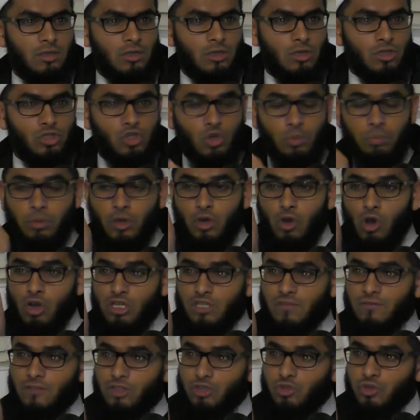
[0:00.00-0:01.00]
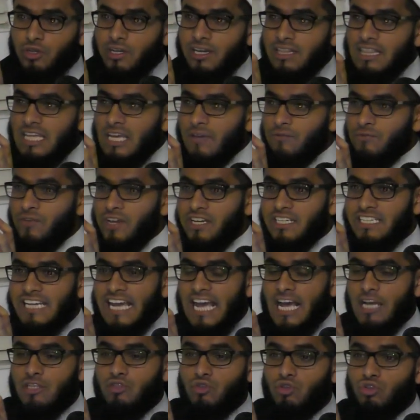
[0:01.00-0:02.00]
So because of the trigger, the effect it
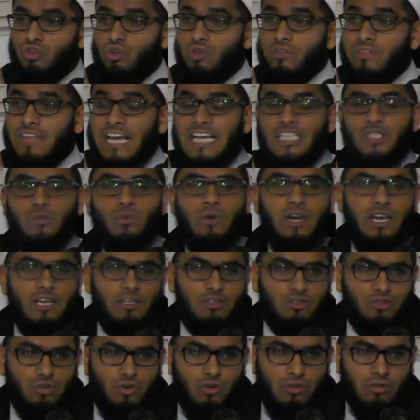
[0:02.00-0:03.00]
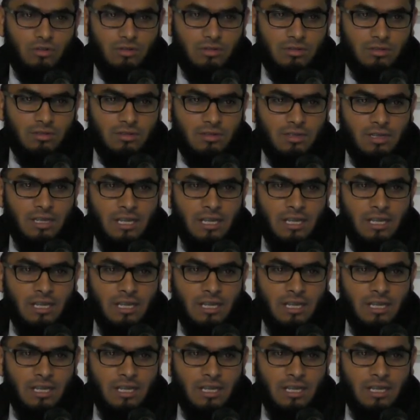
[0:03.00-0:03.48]
has on you, that's why it's wrong.